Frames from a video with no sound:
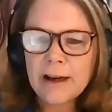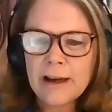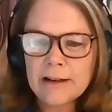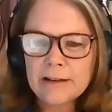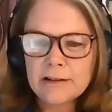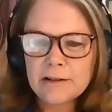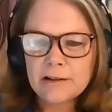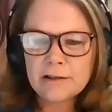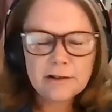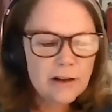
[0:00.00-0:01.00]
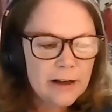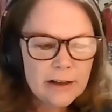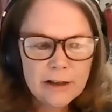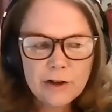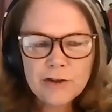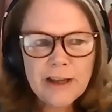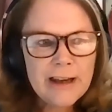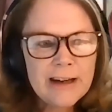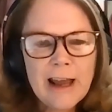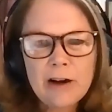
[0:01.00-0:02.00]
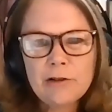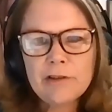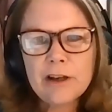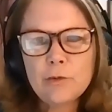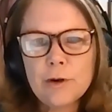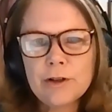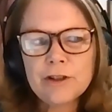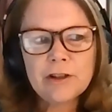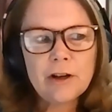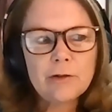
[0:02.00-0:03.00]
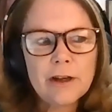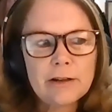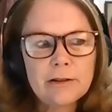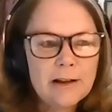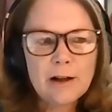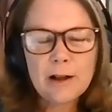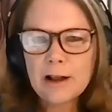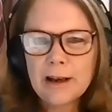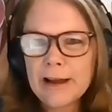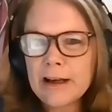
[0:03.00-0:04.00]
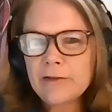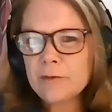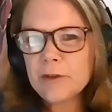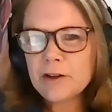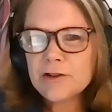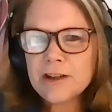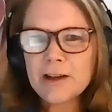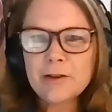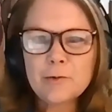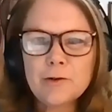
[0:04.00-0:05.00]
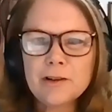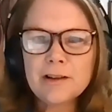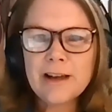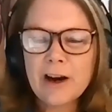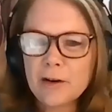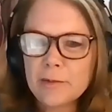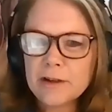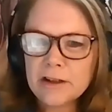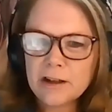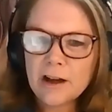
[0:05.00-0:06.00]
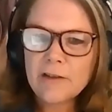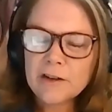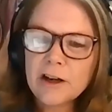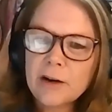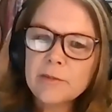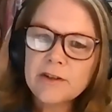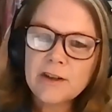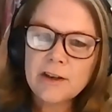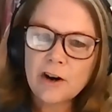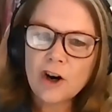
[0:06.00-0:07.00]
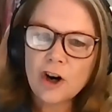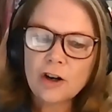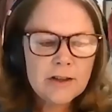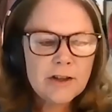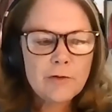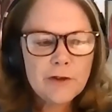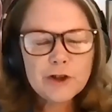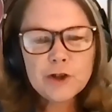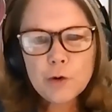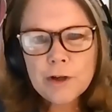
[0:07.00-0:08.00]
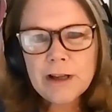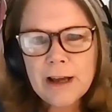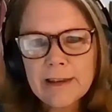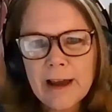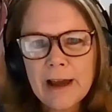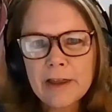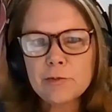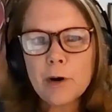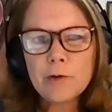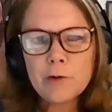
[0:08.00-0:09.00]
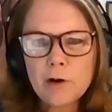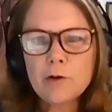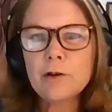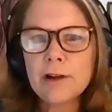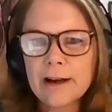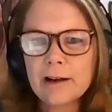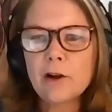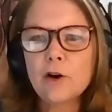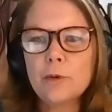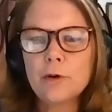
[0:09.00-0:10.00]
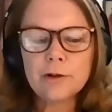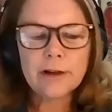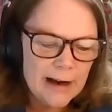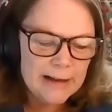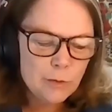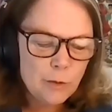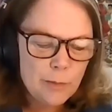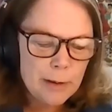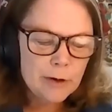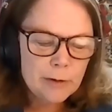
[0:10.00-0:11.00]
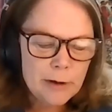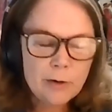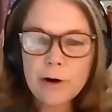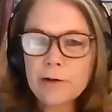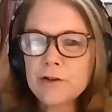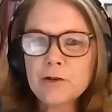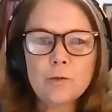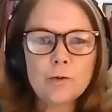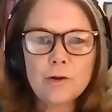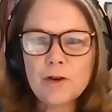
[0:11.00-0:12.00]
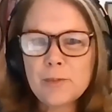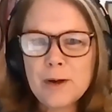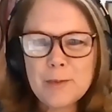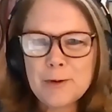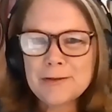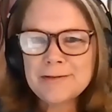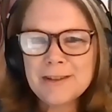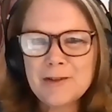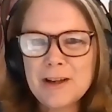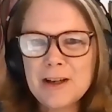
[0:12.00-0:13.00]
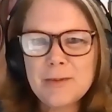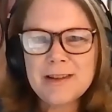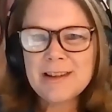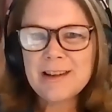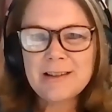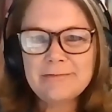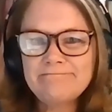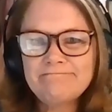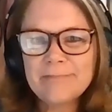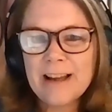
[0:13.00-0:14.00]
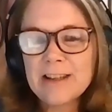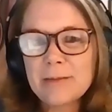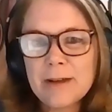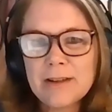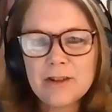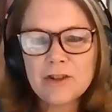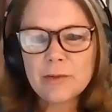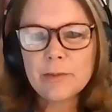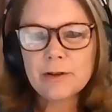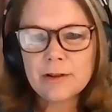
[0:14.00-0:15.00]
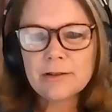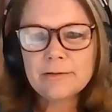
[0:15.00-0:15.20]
And God can use that in however He will to know that uh, a lady from the other side of the world cared enough to come to see her. So there's stories like that. They're both local and global. I just want people to be aware there's a world of people who need to be seen. That's the message of the book.